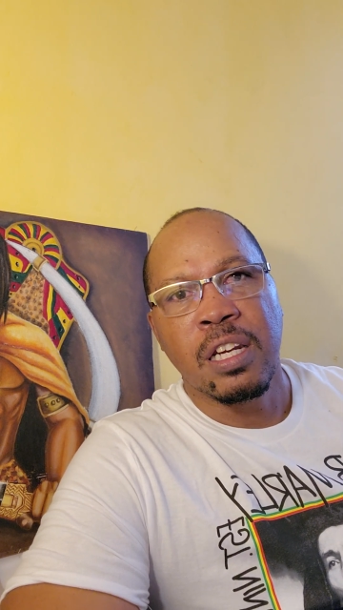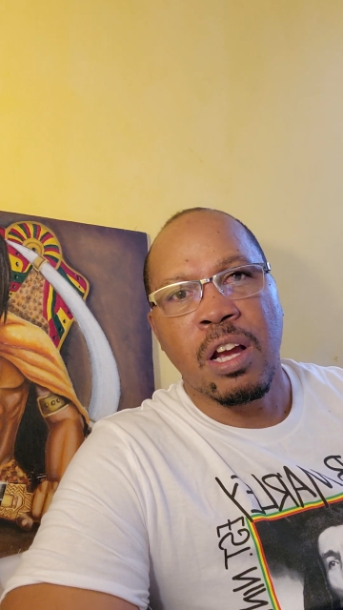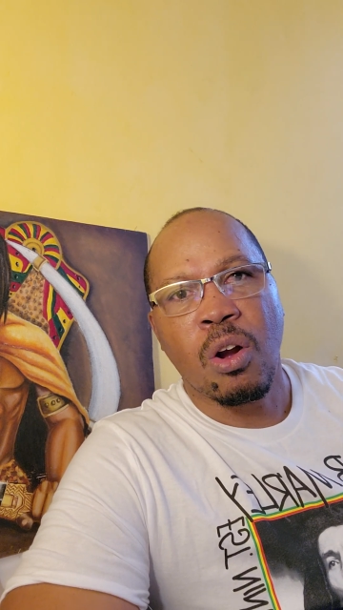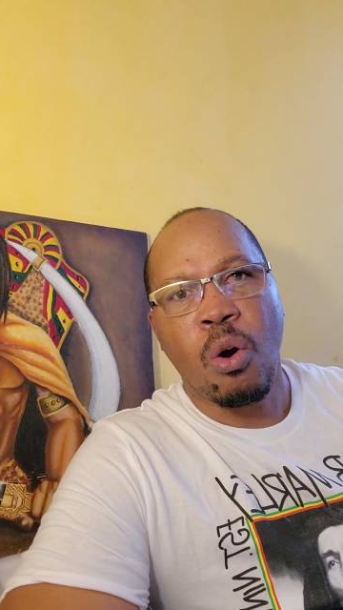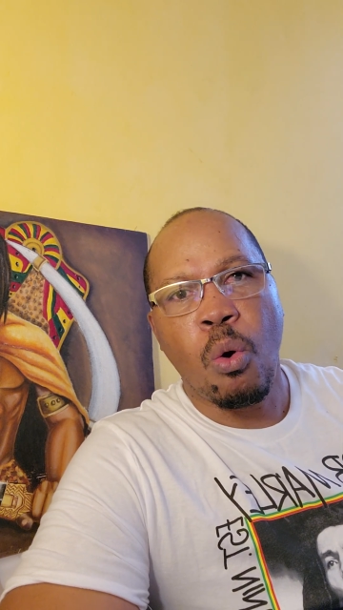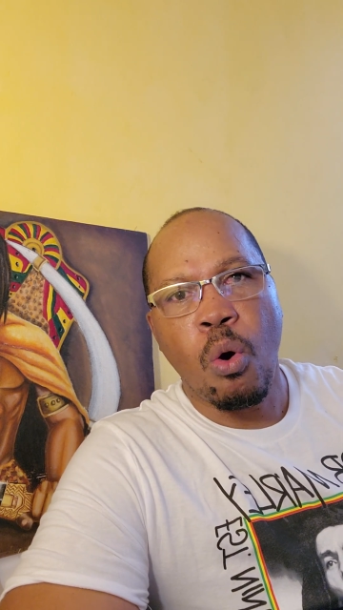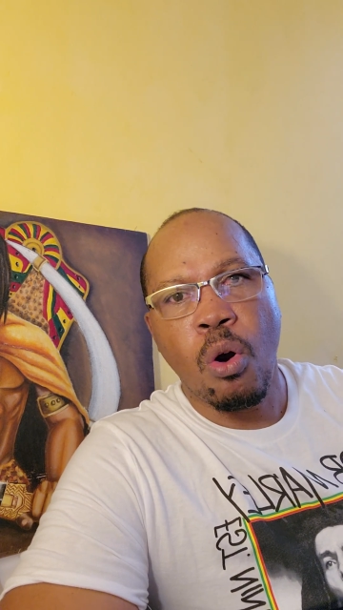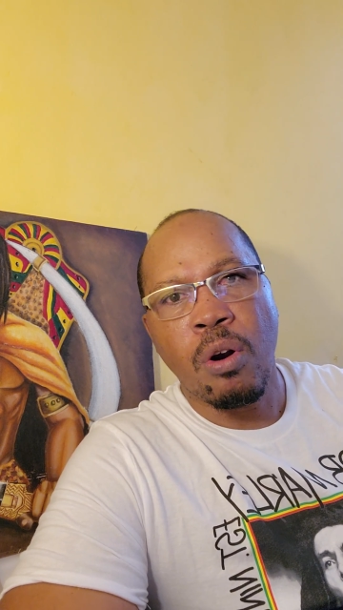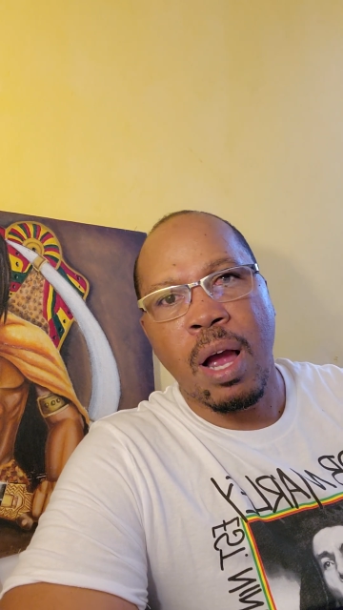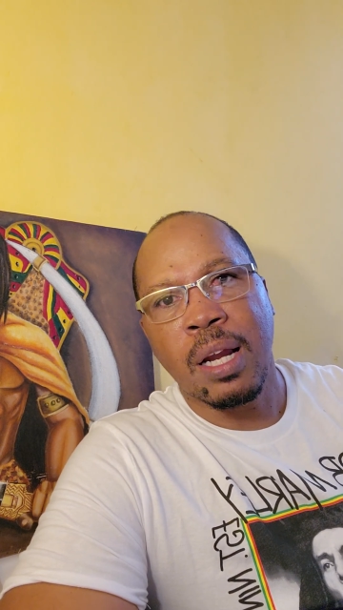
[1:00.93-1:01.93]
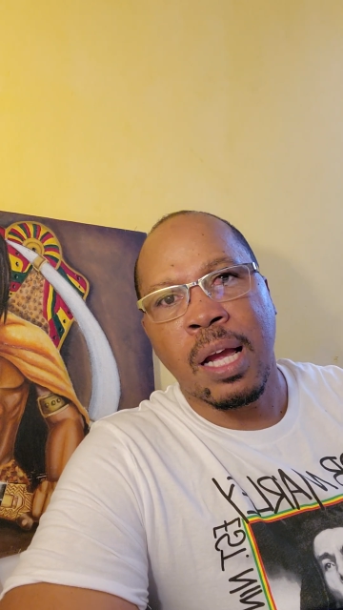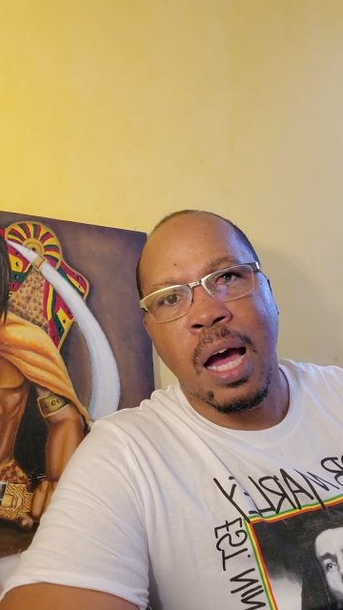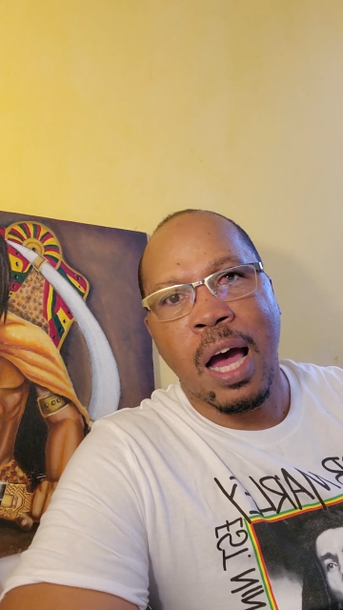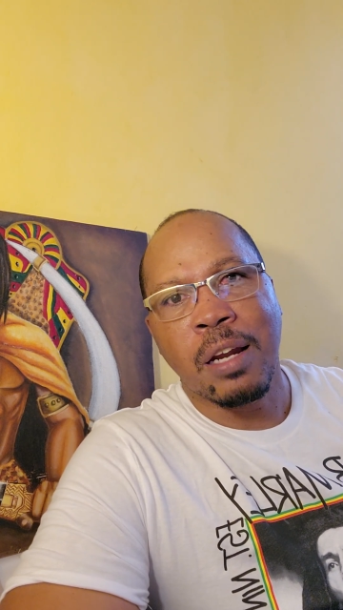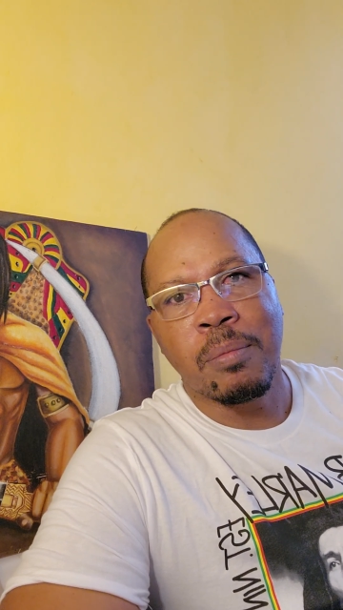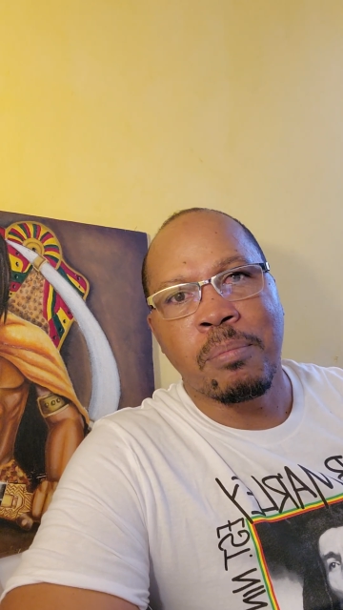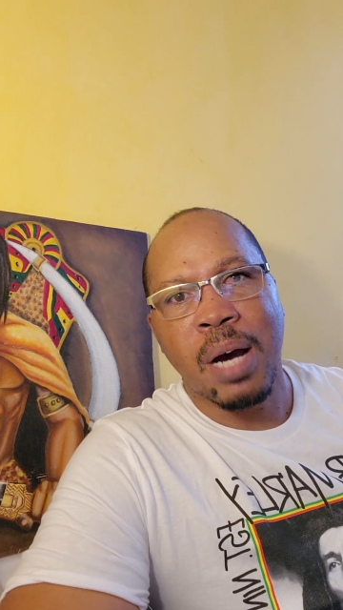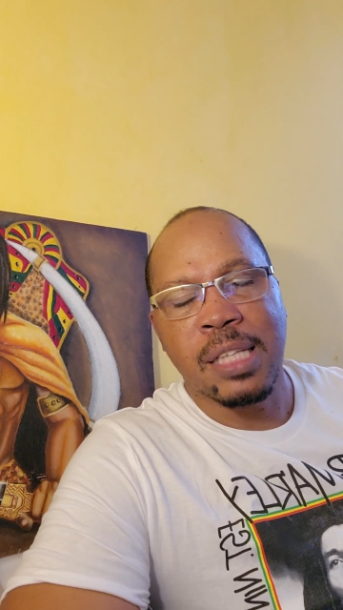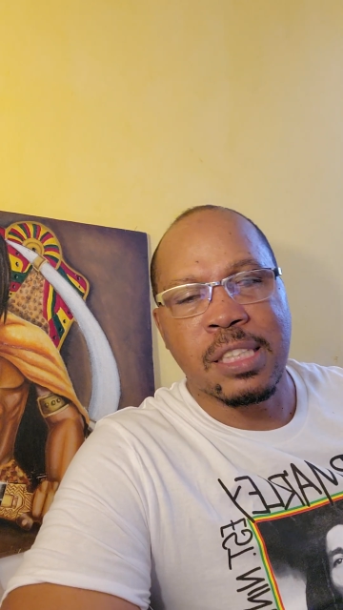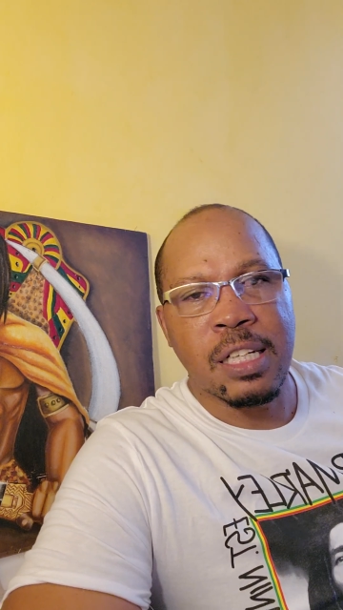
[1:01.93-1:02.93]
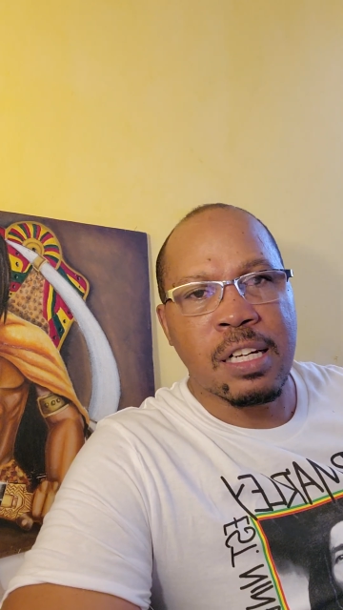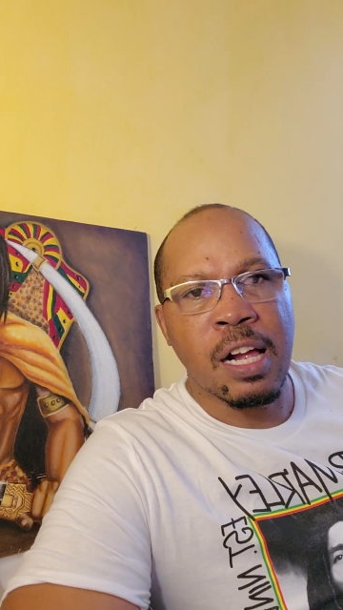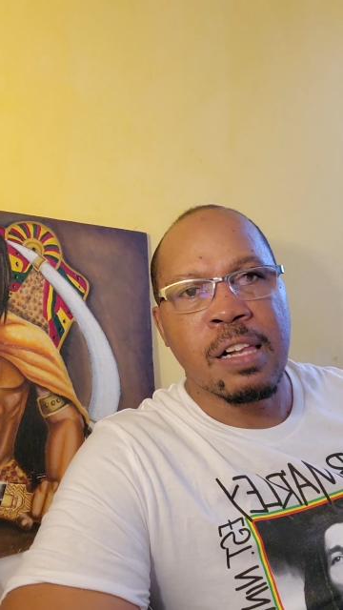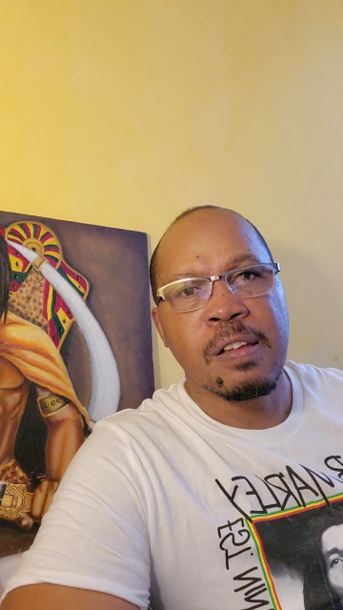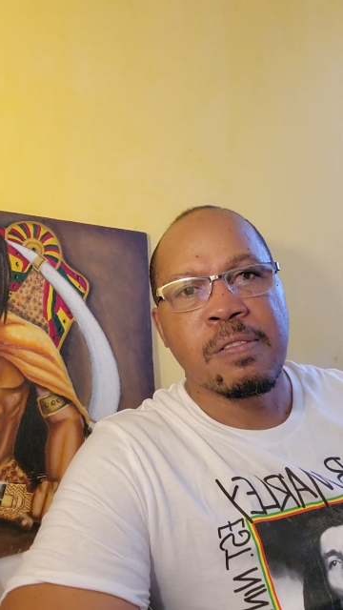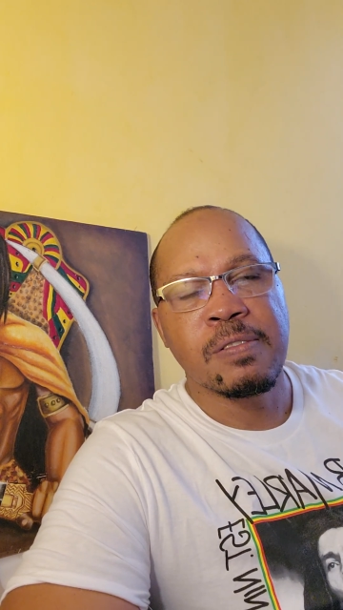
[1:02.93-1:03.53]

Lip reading: the Coral Garden Massacre,